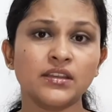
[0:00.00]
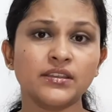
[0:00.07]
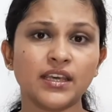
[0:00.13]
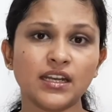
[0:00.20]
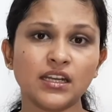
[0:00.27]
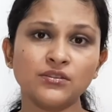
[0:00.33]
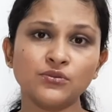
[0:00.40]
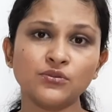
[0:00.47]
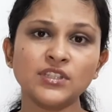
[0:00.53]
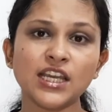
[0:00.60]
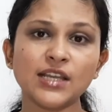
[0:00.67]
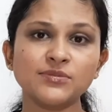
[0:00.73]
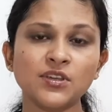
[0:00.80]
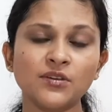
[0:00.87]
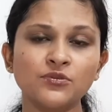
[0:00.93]
There are two
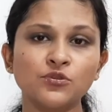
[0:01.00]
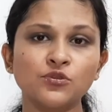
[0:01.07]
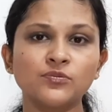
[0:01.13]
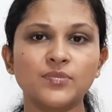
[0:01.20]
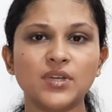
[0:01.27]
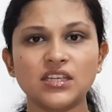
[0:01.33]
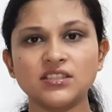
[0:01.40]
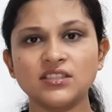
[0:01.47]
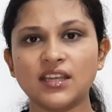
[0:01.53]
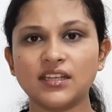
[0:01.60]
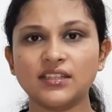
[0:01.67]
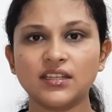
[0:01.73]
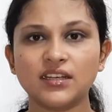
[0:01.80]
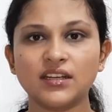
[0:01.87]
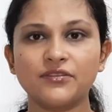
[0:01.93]
types of toothbrush
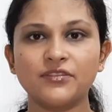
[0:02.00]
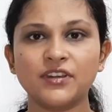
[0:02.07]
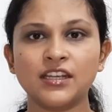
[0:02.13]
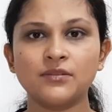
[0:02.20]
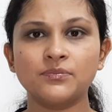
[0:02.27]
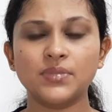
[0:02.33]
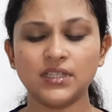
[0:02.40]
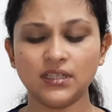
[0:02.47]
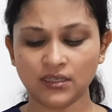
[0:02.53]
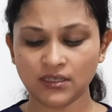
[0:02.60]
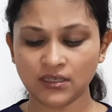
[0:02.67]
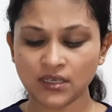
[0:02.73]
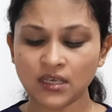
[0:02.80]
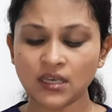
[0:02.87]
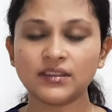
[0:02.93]
that are available.
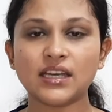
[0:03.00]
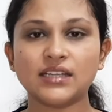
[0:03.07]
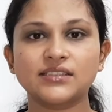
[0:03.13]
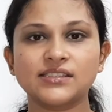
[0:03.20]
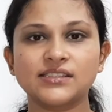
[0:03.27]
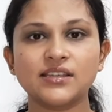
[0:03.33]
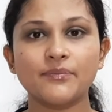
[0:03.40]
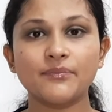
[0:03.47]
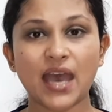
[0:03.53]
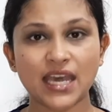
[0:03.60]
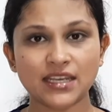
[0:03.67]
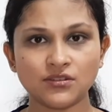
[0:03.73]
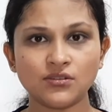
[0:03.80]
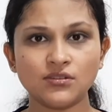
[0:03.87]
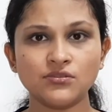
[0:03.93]
That is the
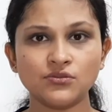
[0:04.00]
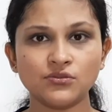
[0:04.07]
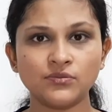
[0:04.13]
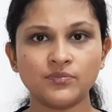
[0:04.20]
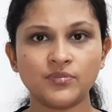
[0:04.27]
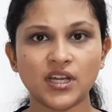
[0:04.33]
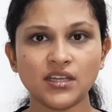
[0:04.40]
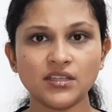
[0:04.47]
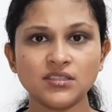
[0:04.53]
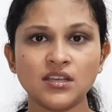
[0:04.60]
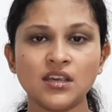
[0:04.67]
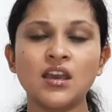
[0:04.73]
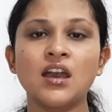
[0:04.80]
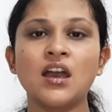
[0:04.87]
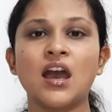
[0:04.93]
manual toothbrush
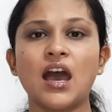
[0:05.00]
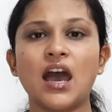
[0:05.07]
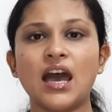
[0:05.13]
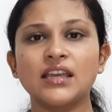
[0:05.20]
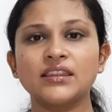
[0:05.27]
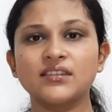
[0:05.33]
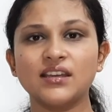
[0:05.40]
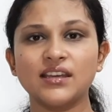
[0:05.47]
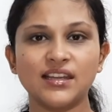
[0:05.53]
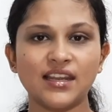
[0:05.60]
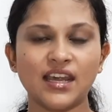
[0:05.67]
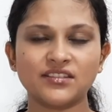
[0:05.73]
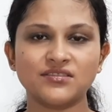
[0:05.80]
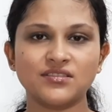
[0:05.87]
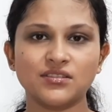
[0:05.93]
and the
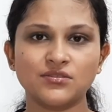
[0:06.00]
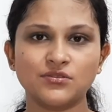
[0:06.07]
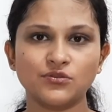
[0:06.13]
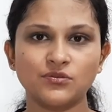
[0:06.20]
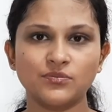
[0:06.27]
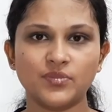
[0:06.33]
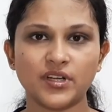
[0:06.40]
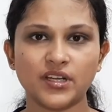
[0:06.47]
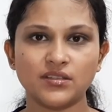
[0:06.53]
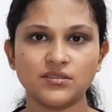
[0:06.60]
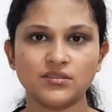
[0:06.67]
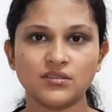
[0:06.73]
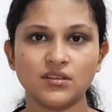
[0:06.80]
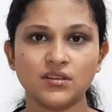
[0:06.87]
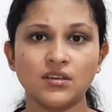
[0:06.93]
electric
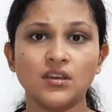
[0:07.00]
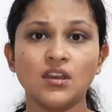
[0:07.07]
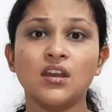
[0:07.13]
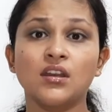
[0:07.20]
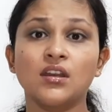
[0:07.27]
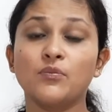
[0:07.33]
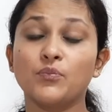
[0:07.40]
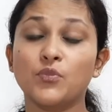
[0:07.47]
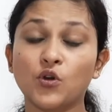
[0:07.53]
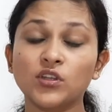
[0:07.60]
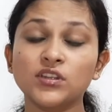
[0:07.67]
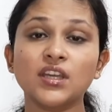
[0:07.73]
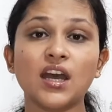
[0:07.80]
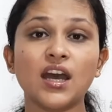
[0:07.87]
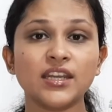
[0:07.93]
toothbrush.
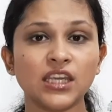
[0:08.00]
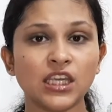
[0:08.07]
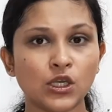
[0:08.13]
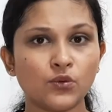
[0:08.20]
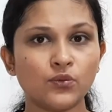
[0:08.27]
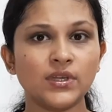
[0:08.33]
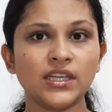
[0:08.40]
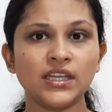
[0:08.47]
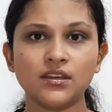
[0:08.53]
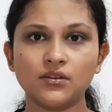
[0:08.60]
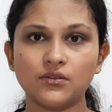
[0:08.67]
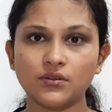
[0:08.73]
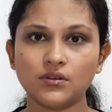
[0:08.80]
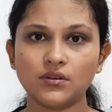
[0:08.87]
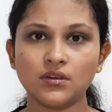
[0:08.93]
Both are equally
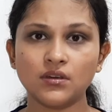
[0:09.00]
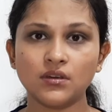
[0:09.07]
good.